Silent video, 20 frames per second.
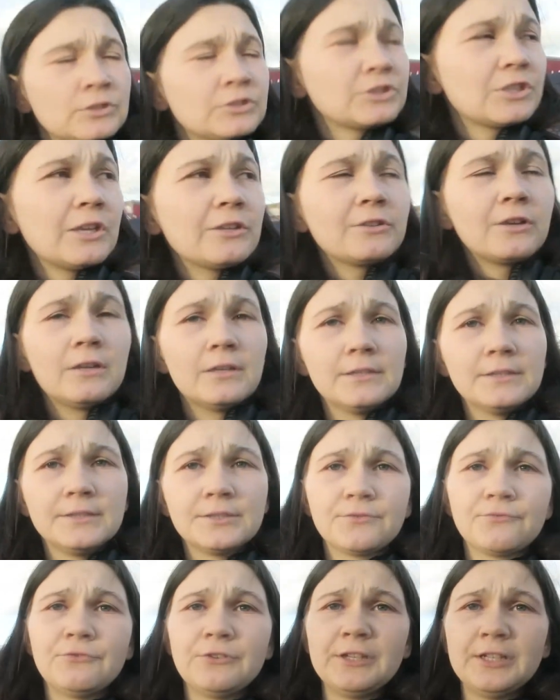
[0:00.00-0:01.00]
So
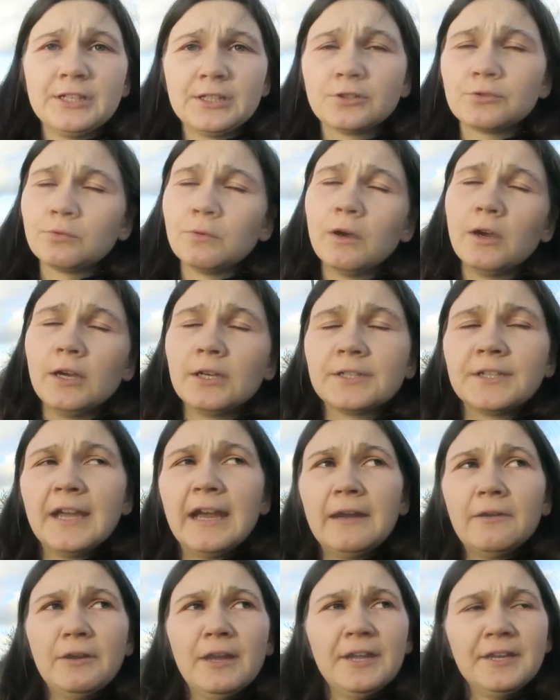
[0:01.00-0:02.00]
guys, finished work
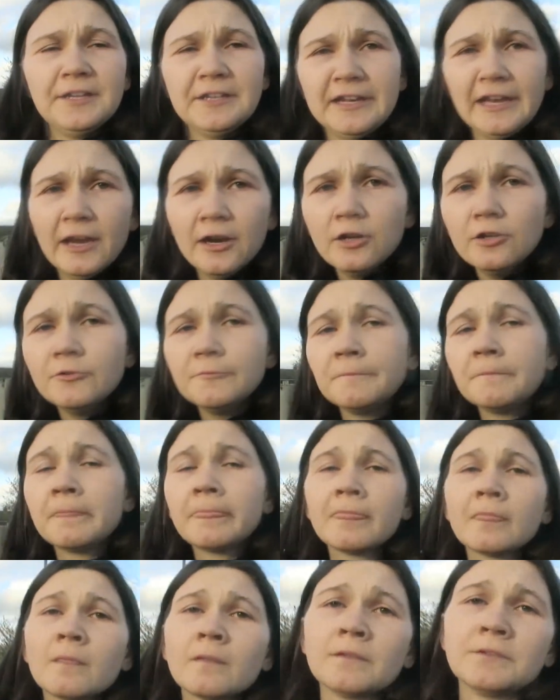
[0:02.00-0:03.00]
now, heading home
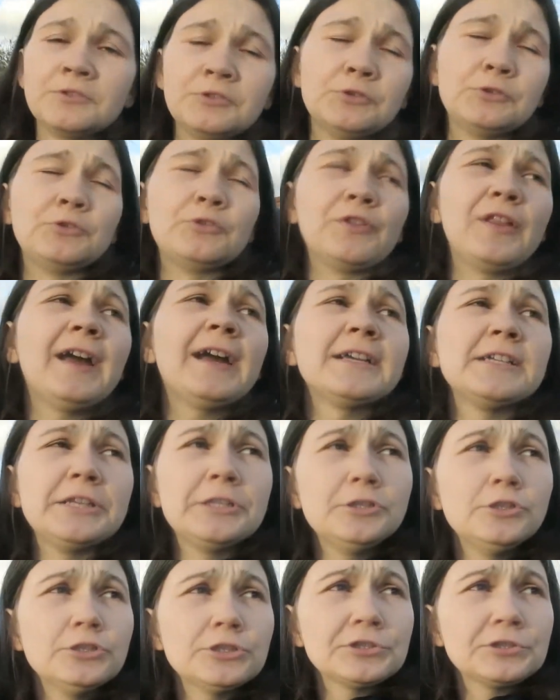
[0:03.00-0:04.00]
and all that
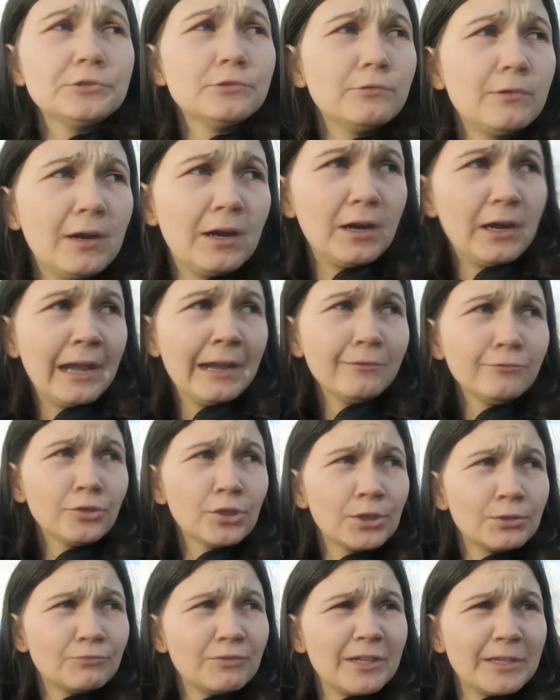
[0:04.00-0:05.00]
as usual. I haven't
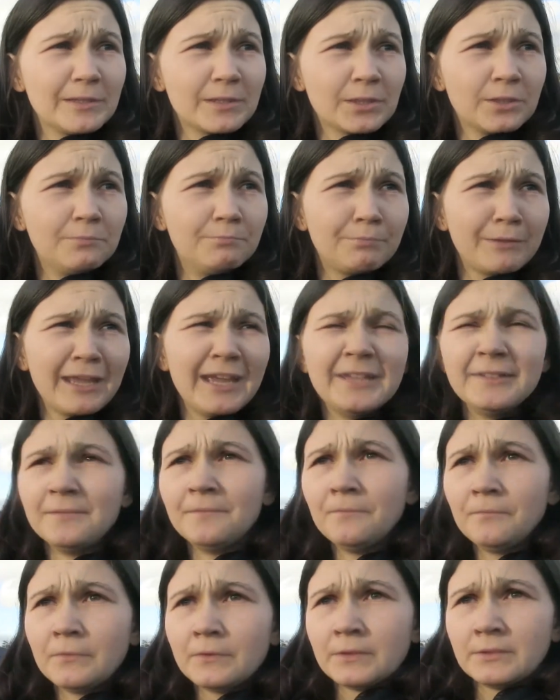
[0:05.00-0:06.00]
got a really good plan
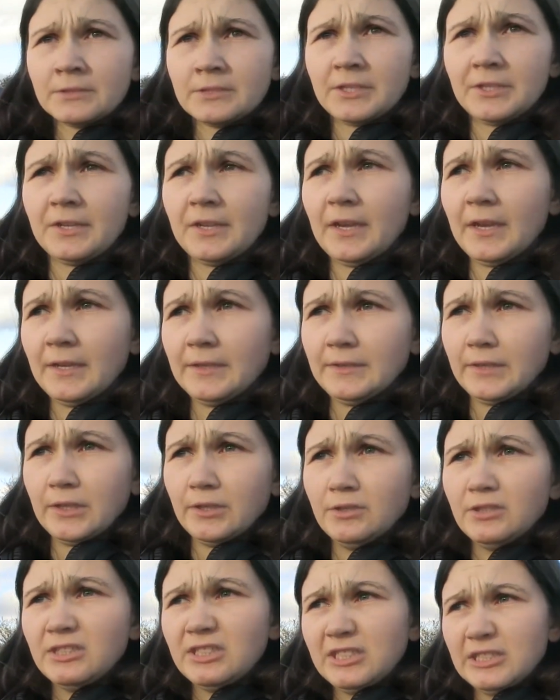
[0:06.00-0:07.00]
today,
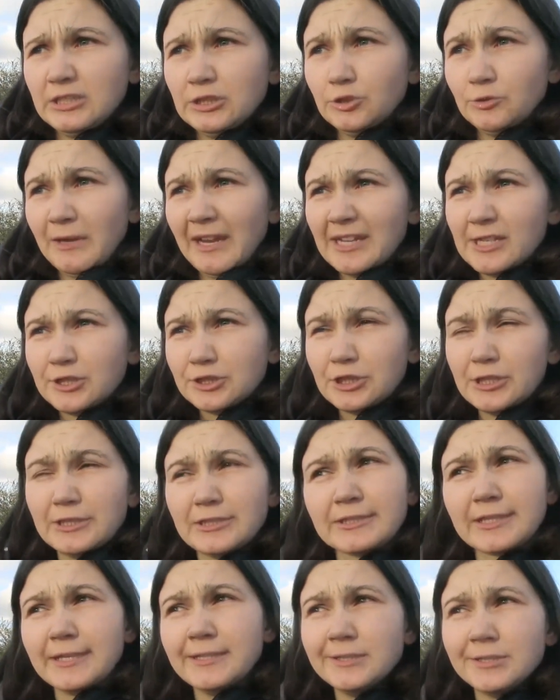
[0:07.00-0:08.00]
only new Ed Sheeran
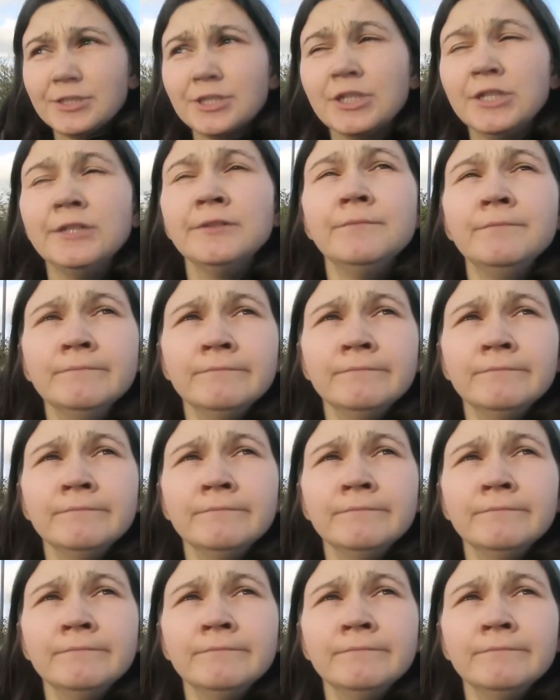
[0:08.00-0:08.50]
station